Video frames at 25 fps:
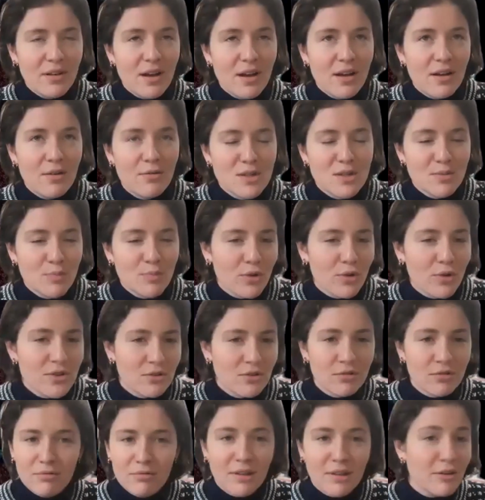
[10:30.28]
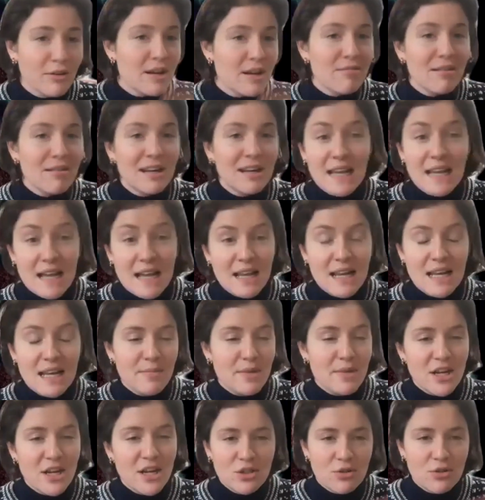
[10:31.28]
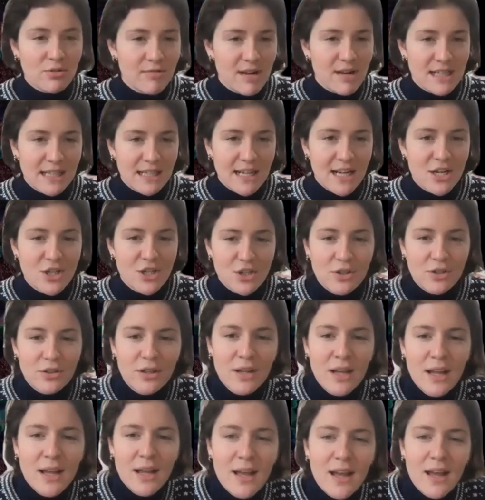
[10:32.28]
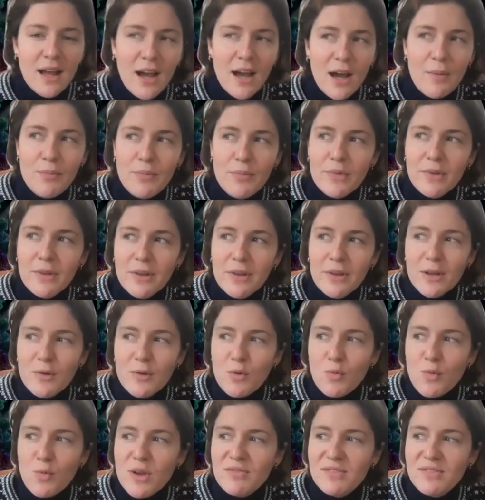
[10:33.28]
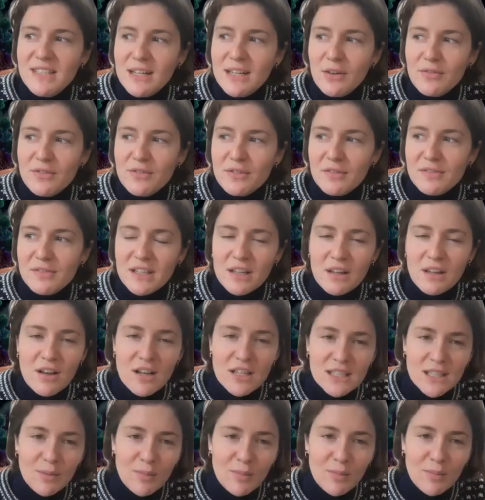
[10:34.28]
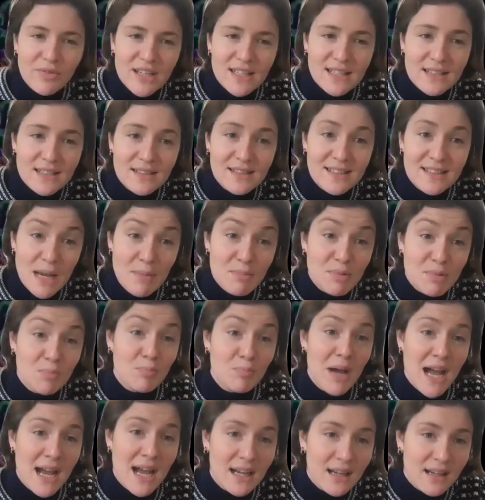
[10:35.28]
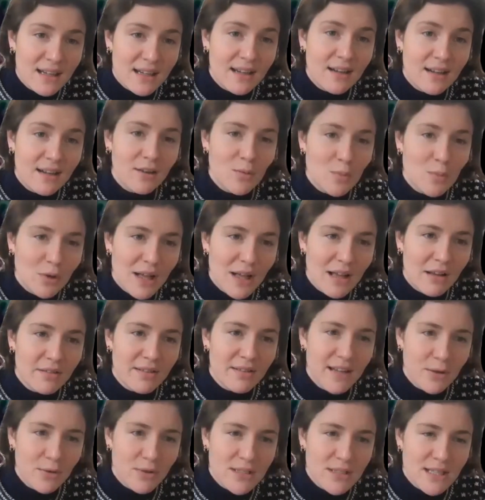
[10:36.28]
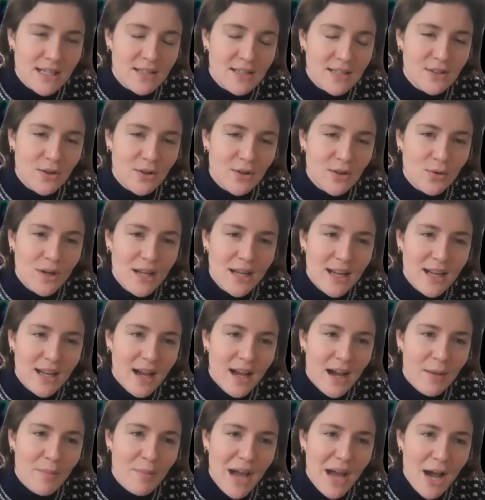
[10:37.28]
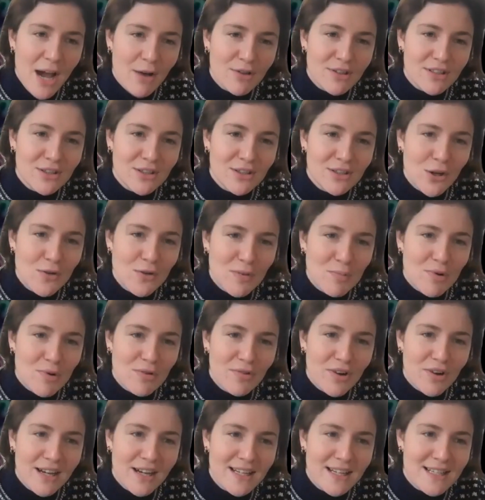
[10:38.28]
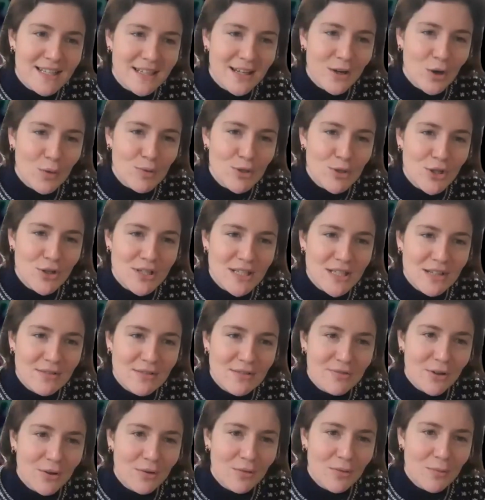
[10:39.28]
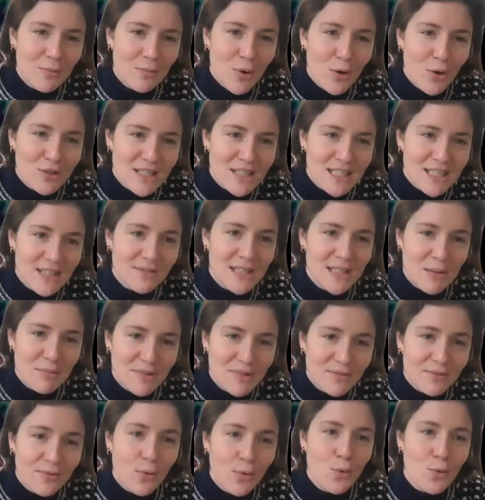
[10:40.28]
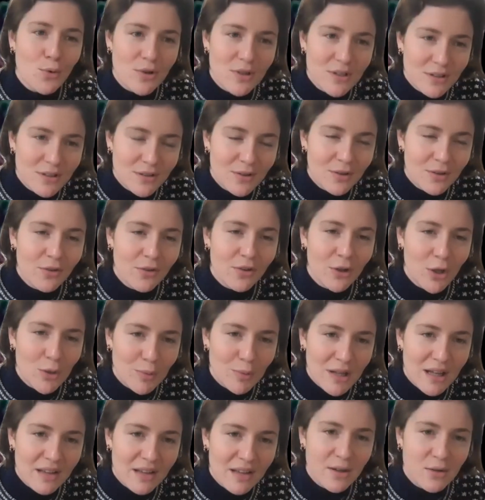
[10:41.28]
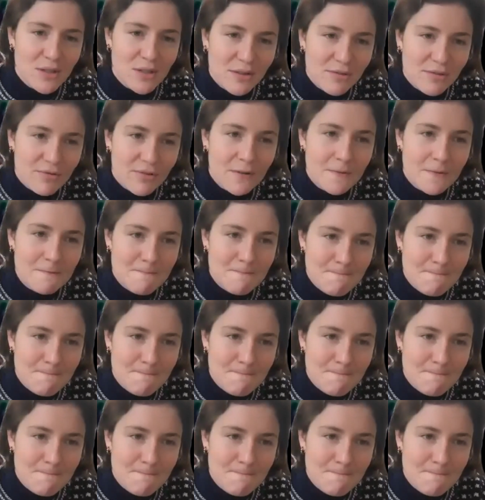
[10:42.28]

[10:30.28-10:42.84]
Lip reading: response on elimination or eradication. We've seen obviously the last couple of years steps back in global health equity. So how does COVID provide an opportunity for positive steps forward on the global health equity front?